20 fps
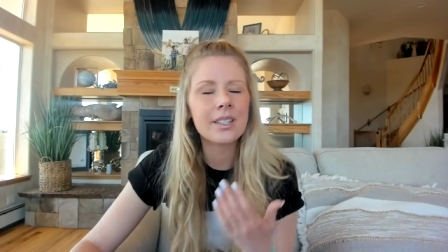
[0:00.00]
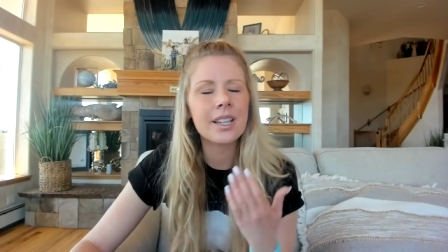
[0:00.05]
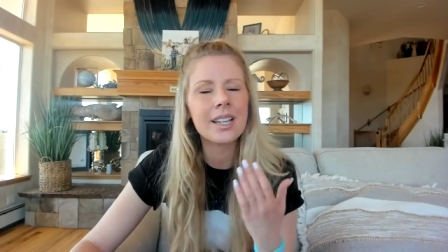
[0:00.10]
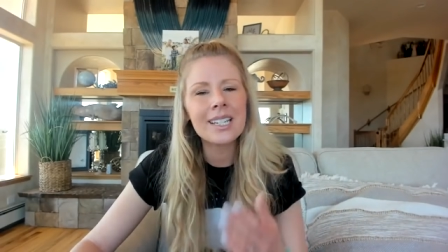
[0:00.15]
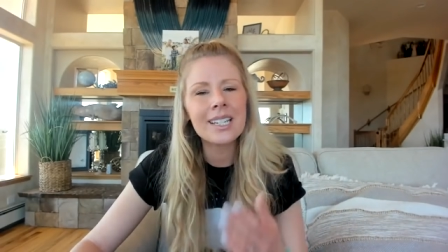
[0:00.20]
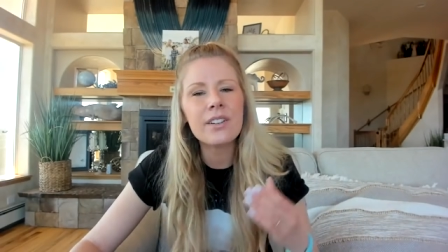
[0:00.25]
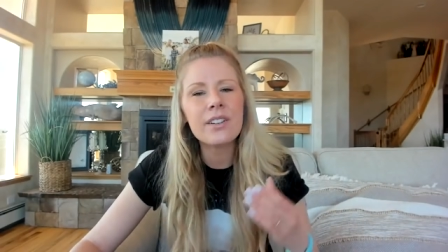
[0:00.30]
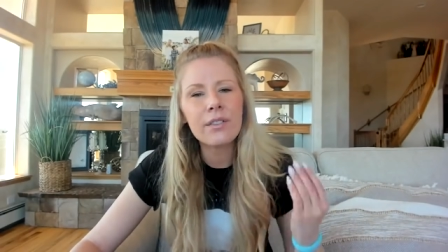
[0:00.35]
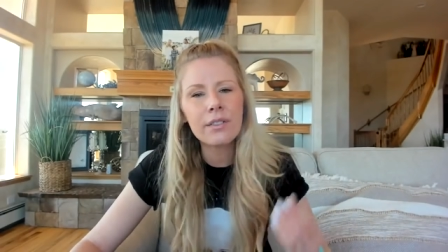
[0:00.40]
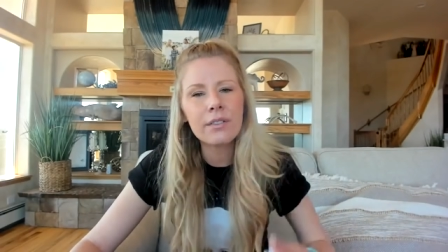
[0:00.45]
it
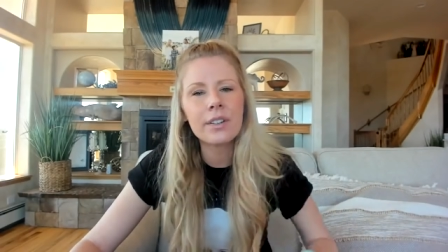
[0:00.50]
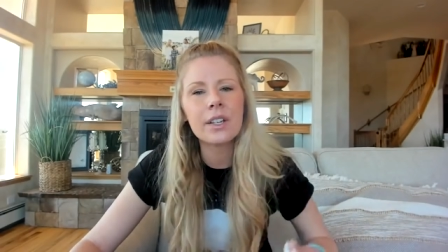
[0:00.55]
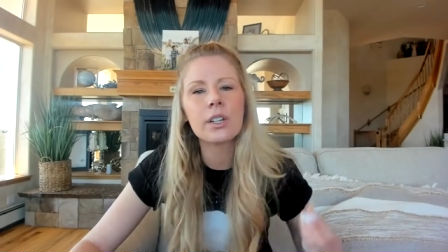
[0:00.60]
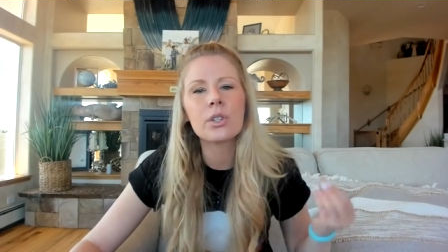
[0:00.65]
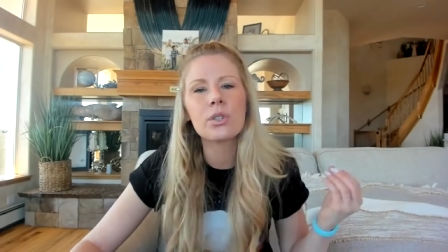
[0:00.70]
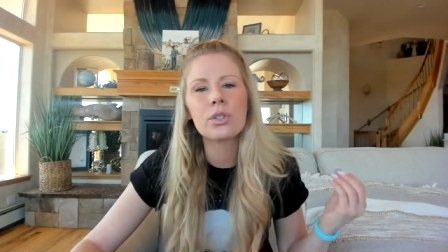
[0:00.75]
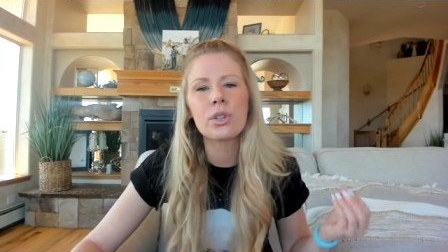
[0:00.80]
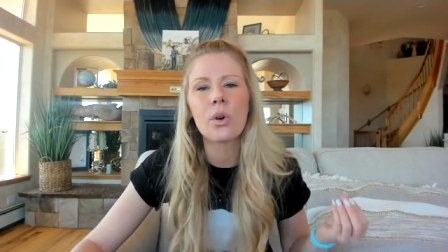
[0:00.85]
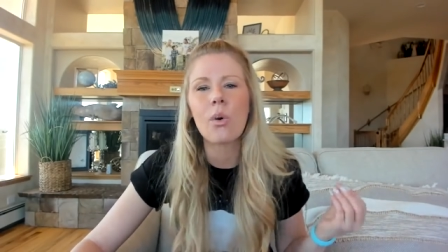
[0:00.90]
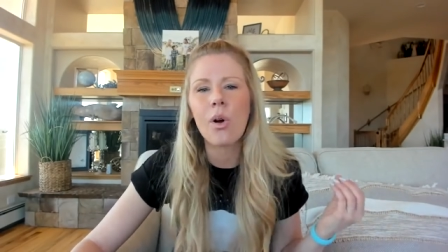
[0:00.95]
didn't feel
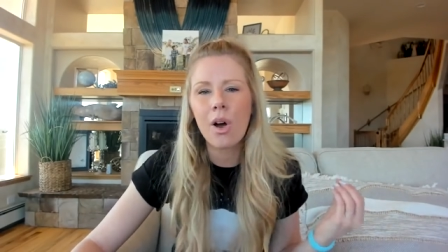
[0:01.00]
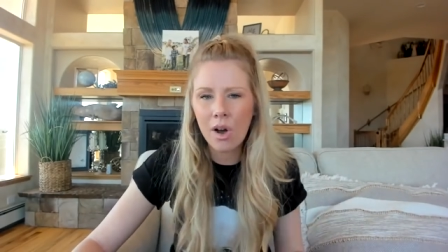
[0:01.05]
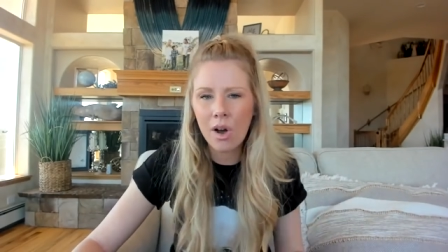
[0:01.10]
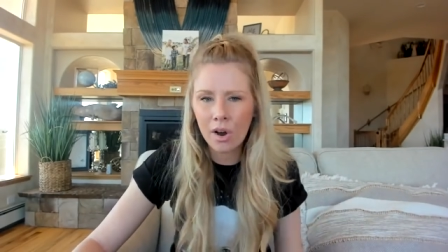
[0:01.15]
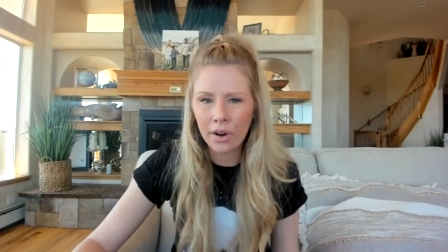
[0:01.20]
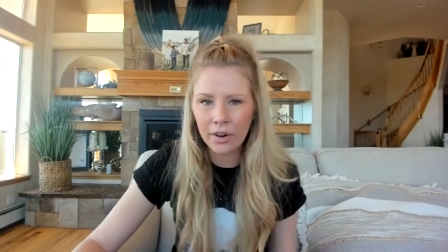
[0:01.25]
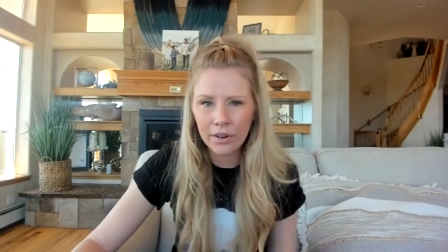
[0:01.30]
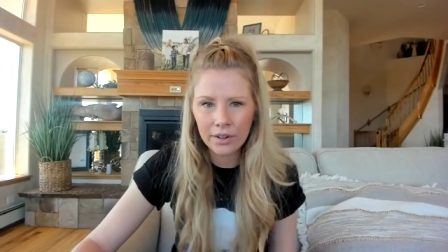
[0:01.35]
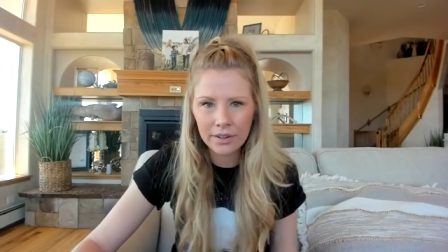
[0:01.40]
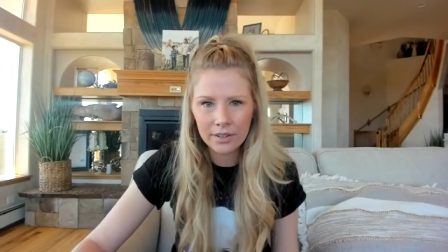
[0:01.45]
so
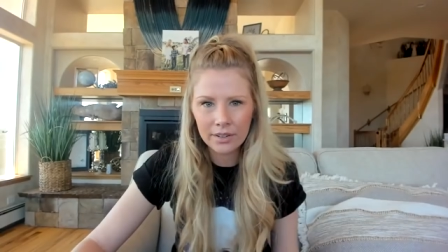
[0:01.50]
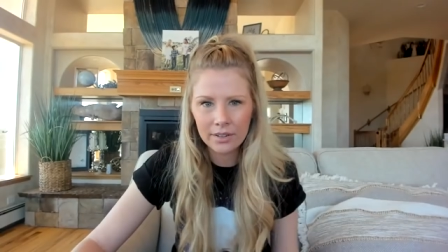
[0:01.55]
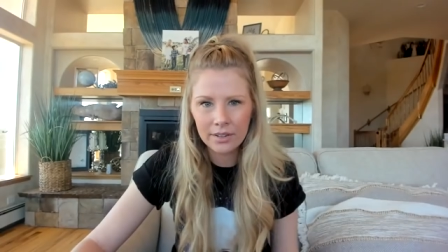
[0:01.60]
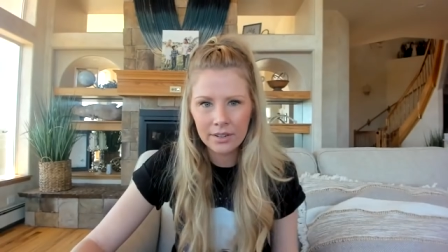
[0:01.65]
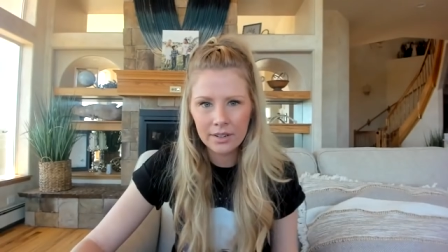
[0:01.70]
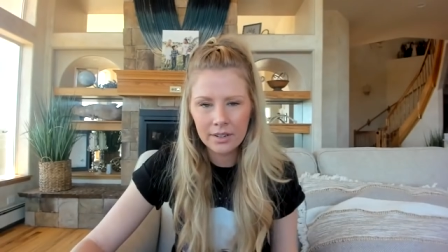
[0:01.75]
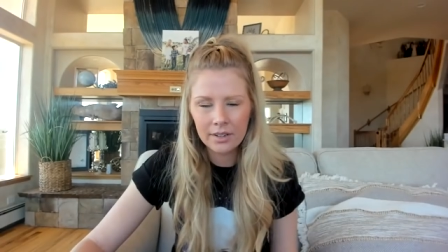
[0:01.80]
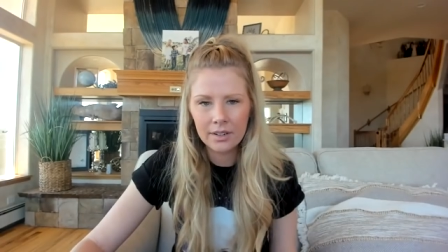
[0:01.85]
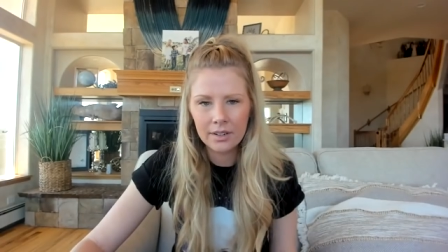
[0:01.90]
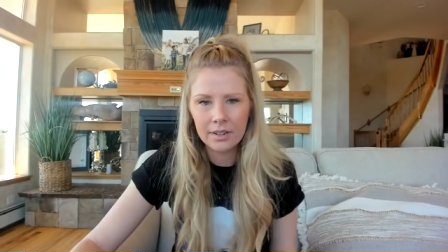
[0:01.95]
hard,
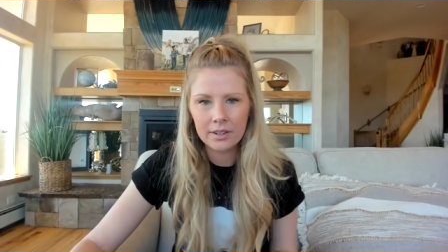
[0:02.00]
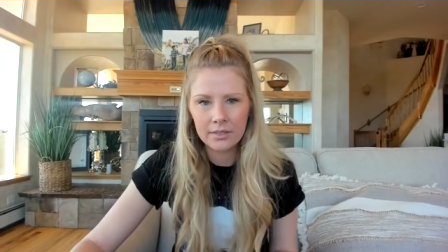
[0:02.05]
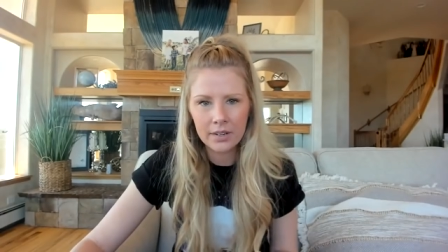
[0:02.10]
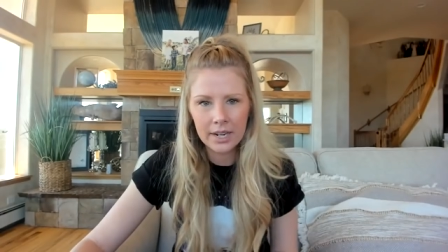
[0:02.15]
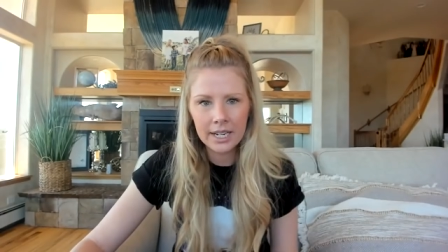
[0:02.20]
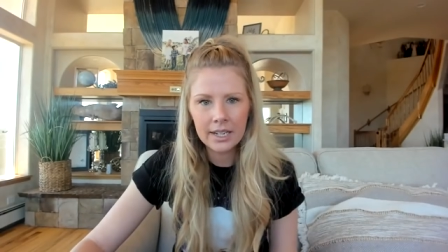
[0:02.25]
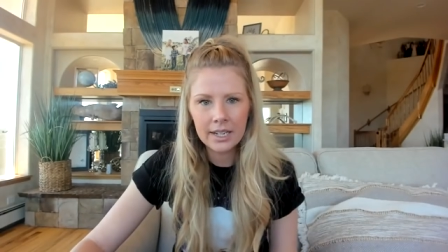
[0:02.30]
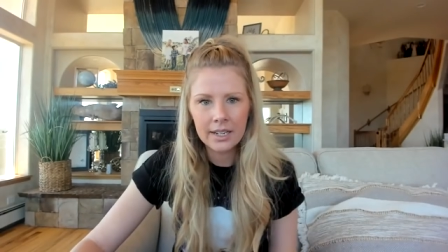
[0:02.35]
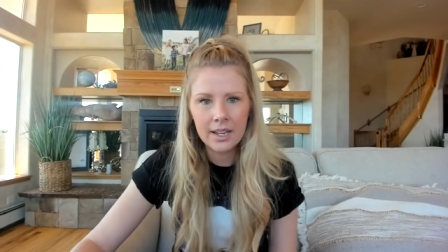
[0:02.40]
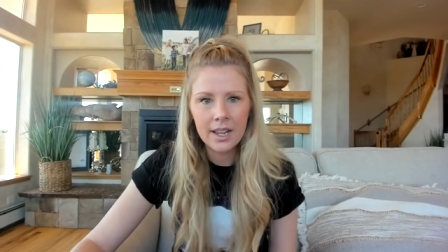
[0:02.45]

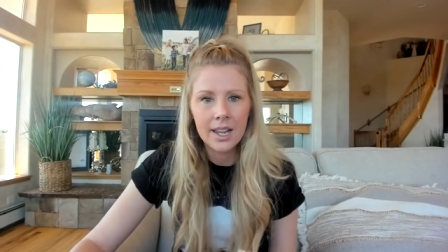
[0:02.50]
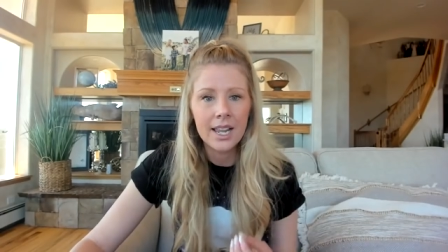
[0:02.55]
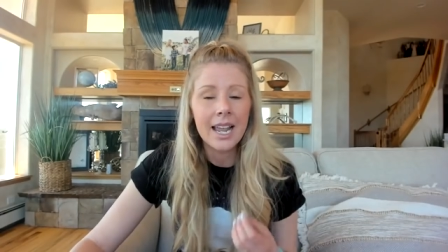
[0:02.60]
right?